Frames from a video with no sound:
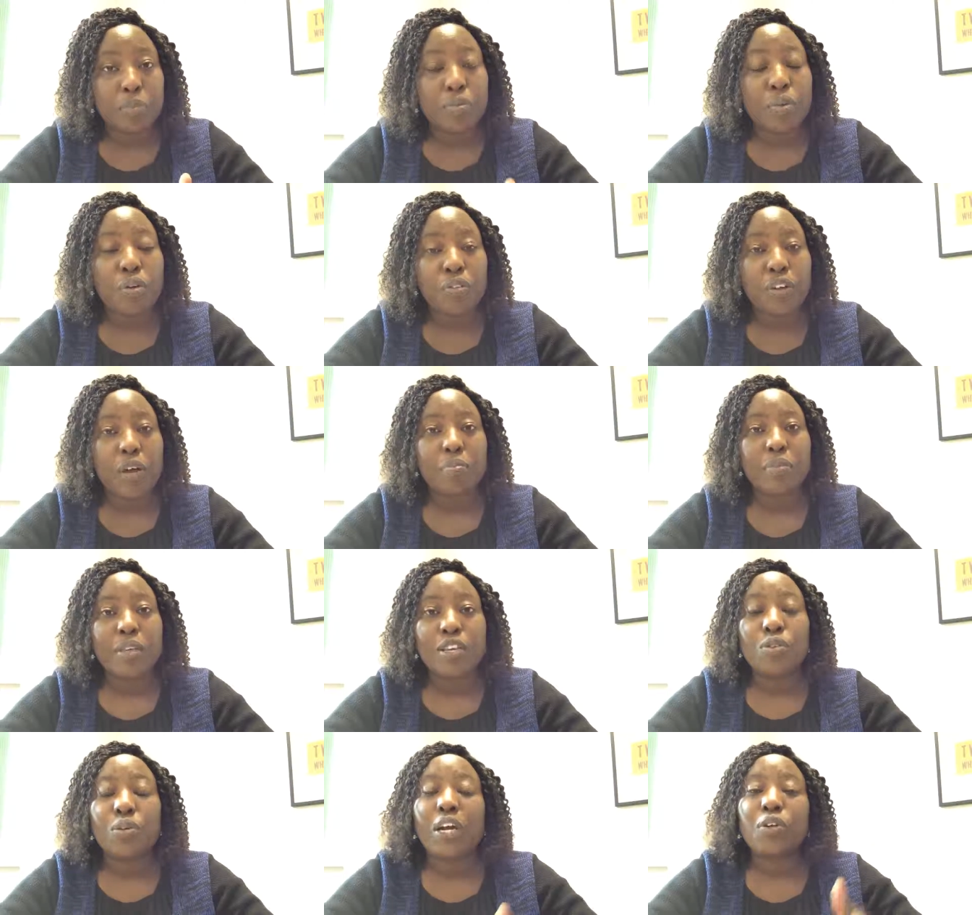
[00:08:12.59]
program,
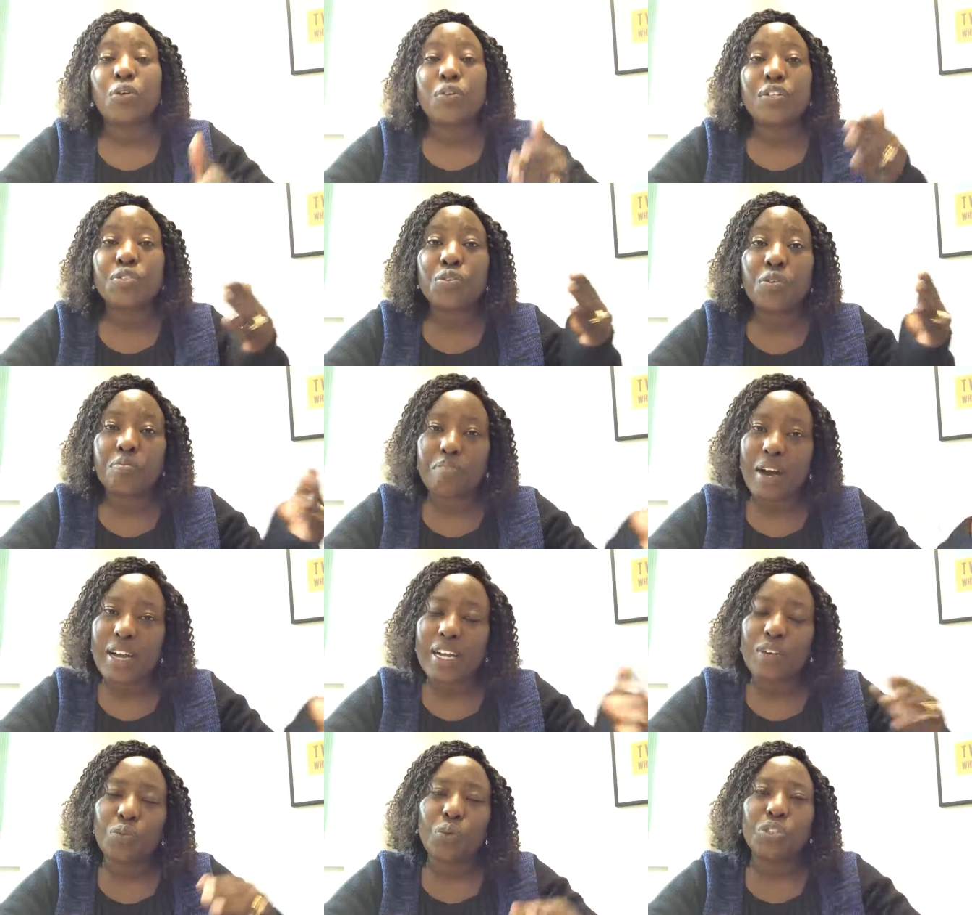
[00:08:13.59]
you can always go back
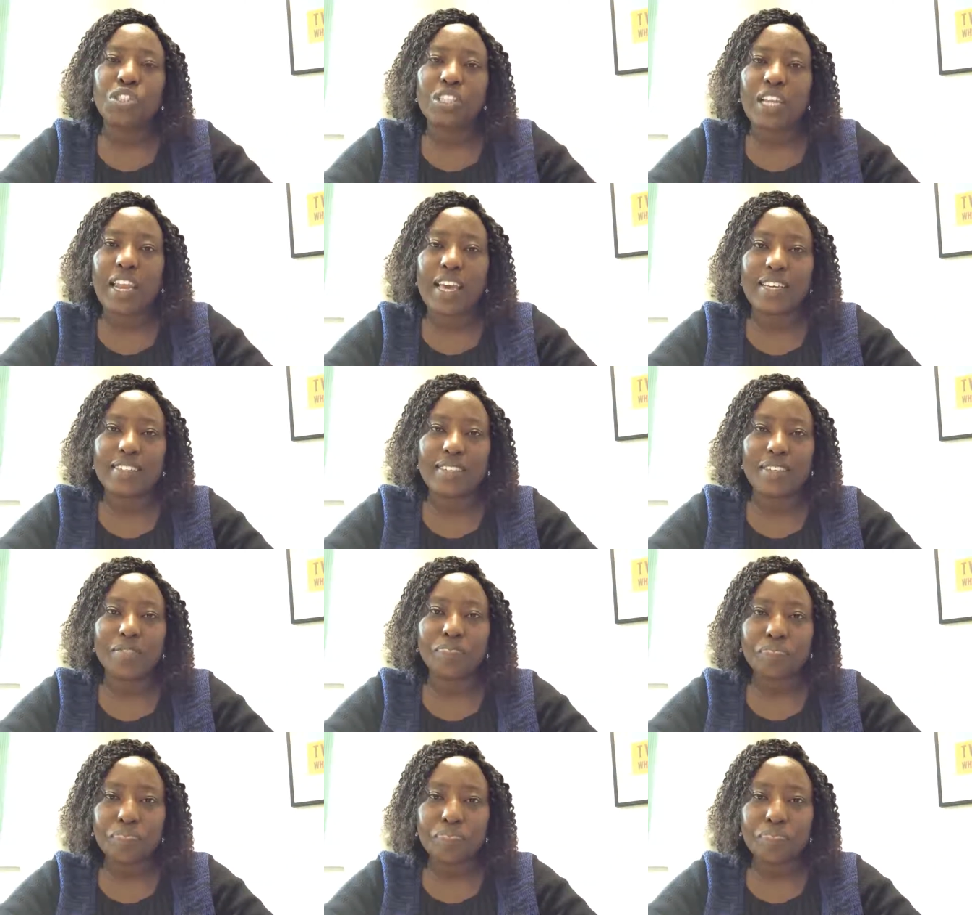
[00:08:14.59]
and watch it later.